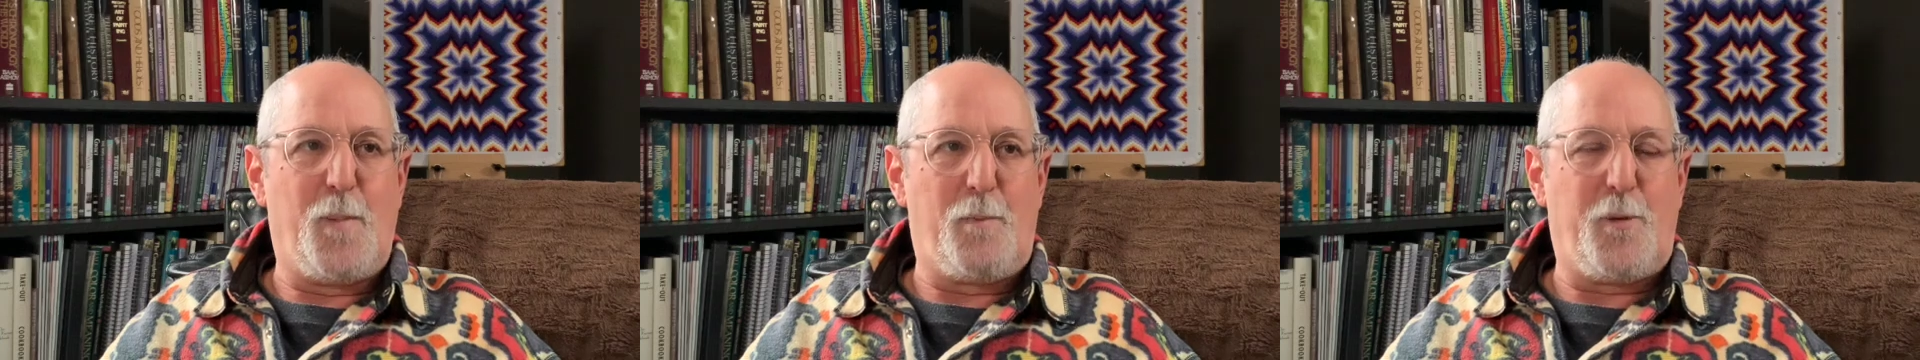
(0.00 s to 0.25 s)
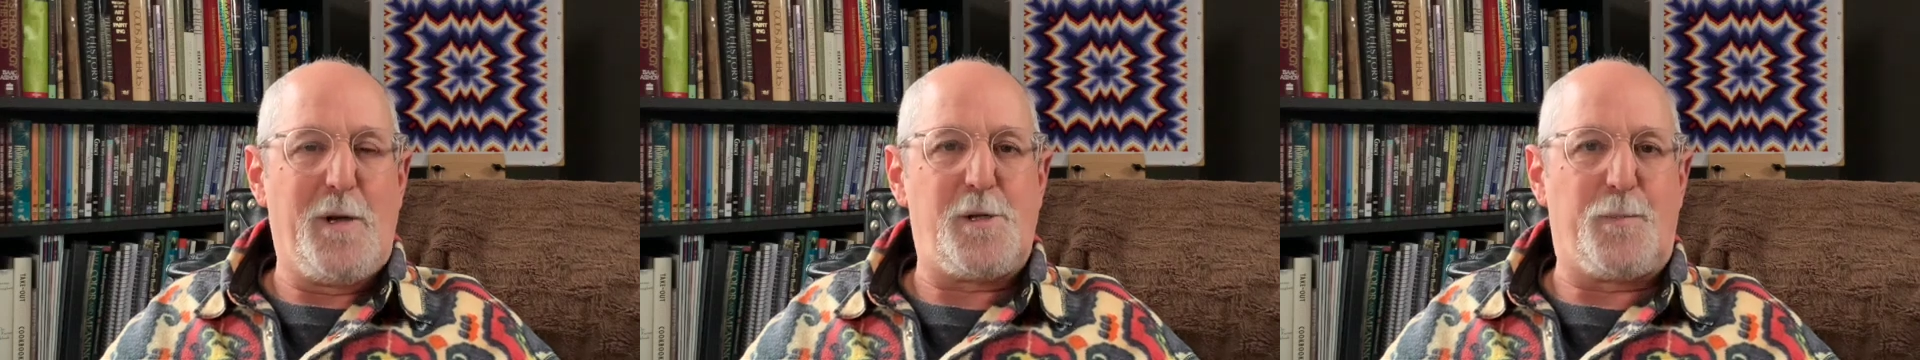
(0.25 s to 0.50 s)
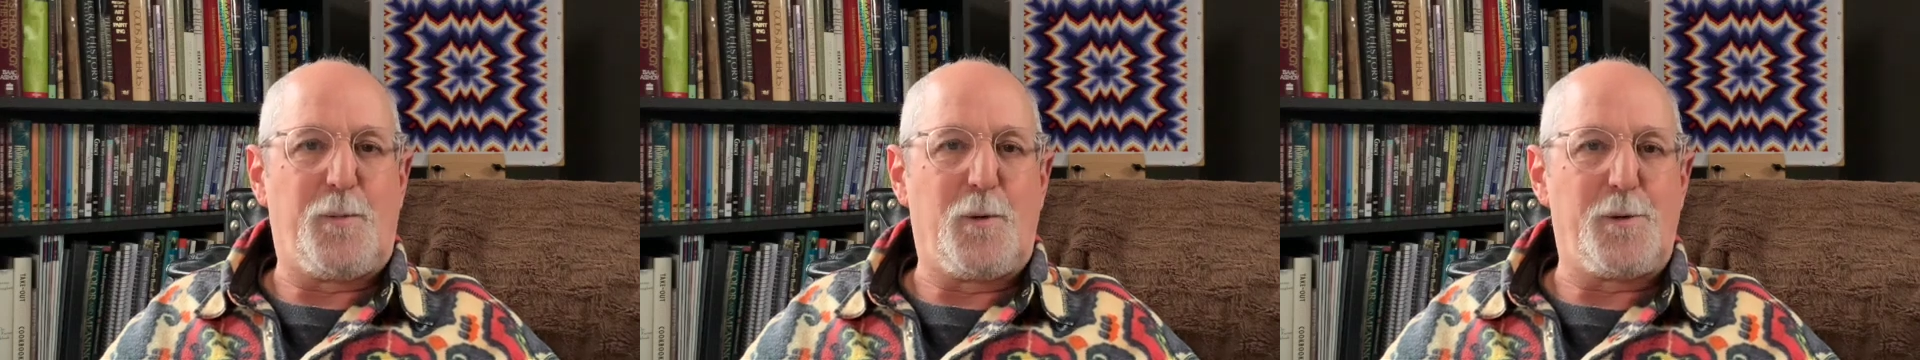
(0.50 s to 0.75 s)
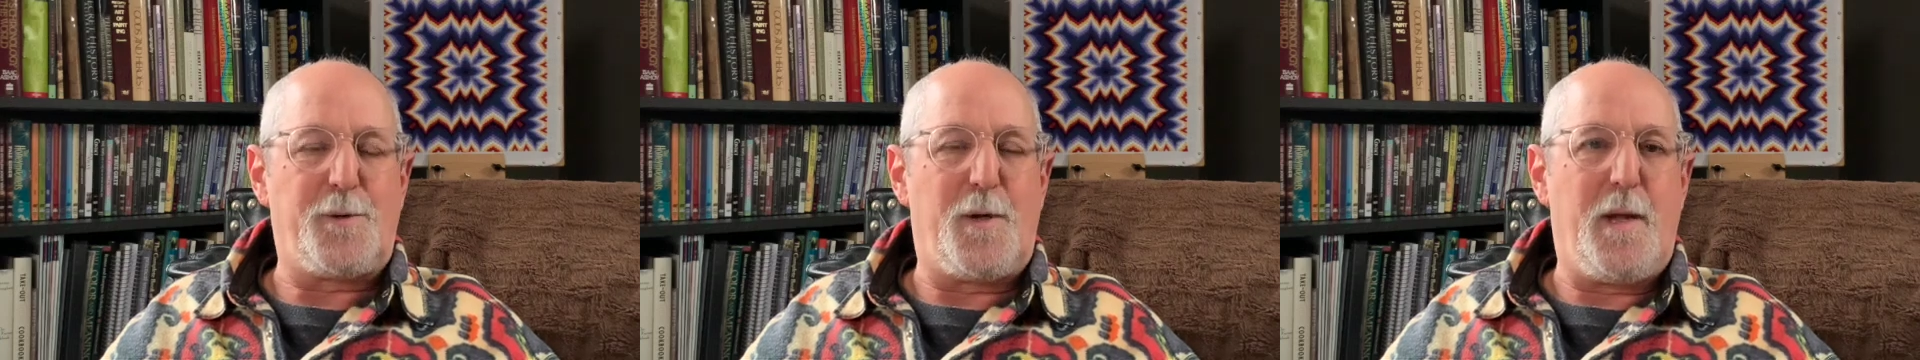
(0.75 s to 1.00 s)

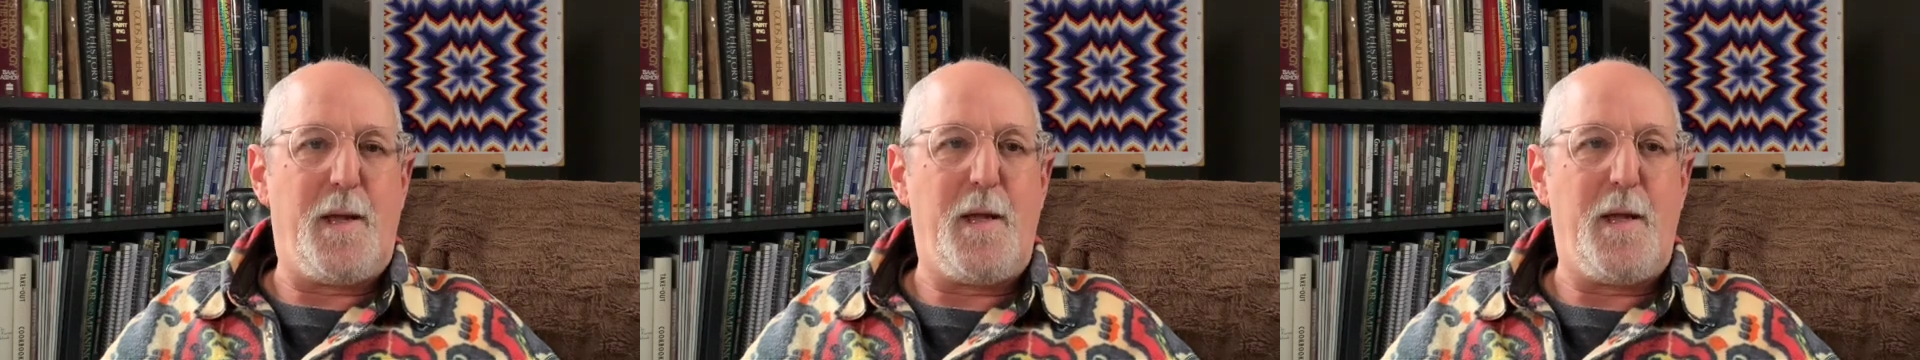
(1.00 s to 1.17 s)
principles that